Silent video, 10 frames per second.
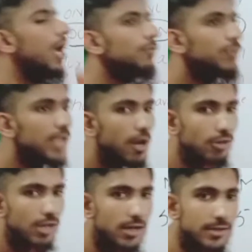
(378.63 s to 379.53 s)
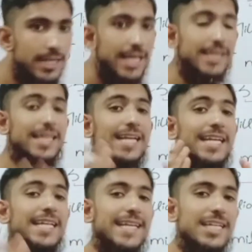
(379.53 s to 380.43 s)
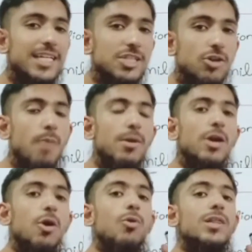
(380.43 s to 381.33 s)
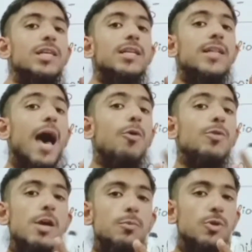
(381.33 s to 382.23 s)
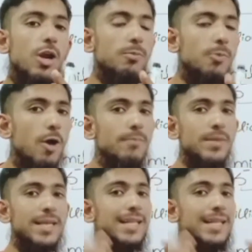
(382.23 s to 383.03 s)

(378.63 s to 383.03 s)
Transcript: And we have learned that in English grammar, only noun have plural form.